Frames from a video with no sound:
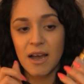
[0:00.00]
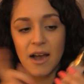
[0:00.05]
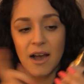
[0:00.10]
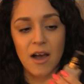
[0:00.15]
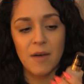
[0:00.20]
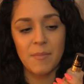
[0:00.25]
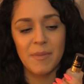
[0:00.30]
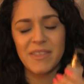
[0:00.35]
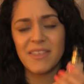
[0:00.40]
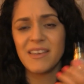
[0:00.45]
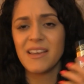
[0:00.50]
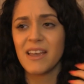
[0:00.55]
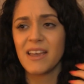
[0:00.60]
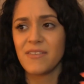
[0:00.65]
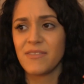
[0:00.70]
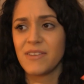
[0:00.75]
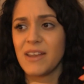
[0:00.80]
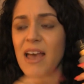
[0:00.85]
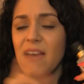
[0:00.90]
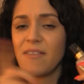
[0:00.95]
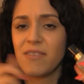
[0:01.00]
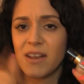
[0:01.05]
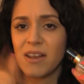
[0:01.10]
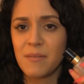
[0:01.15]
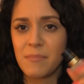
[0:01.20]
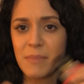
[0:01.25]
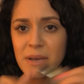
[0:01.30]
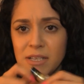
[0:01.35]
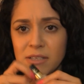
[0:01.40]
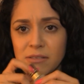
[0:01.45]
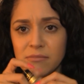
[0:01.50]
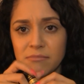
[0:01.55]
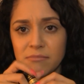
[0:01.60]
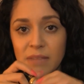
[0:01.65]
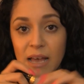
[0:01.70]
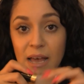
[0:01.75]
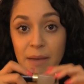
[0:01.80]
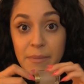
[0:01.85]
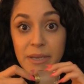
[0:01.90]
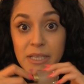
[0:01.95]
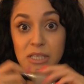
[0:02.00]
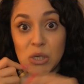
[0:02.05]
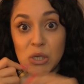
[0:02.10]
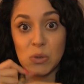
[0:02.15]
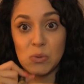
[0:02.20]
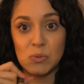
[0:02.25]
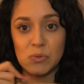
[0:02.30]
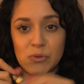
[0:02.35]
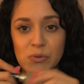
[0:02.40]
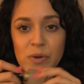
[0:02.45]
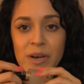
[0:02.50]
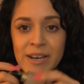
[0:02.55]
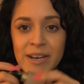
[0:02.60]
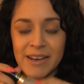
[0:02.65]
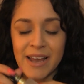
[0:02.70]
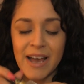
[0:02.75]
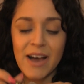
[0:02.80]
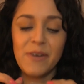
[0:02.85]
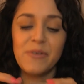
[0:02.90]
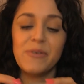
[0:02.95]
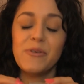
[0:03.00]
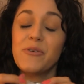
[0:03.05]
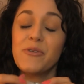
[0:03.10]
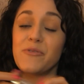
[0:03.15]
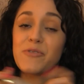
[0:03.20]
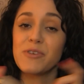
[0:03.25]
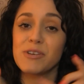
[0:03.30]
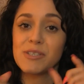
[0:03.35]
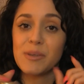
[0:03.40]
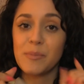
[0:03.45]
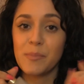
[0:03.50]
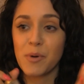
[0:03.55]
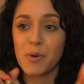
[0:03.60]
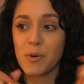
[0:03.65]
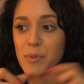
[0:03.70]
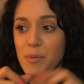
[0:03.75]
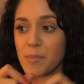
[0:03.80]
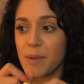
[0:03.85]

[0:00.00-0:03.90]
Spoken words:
I think I even have it on my toes right now over some purple